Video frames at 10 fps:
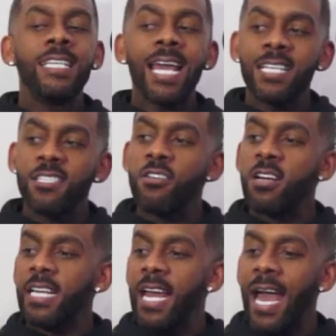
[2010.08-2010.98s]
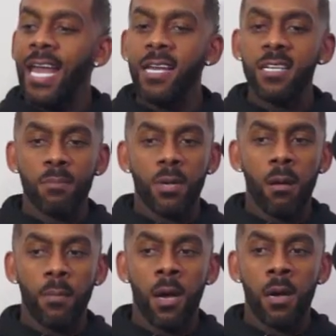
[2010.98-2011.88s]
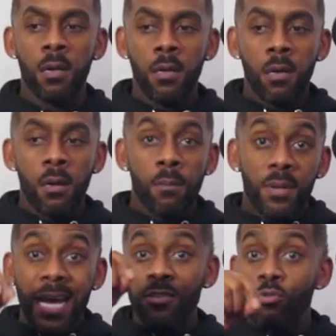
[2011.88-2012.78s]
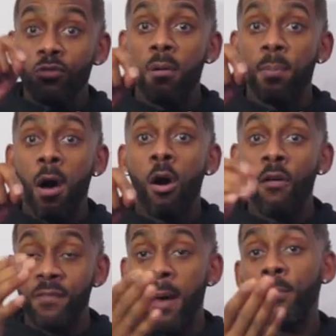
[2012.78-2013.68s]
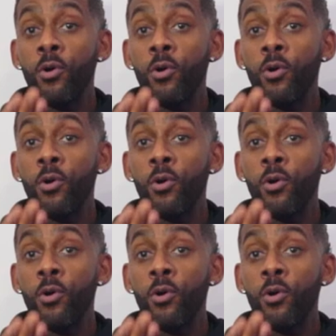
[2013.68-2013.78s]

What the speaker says: yes, you're going to get haters and blah, blah, but that's also a part of that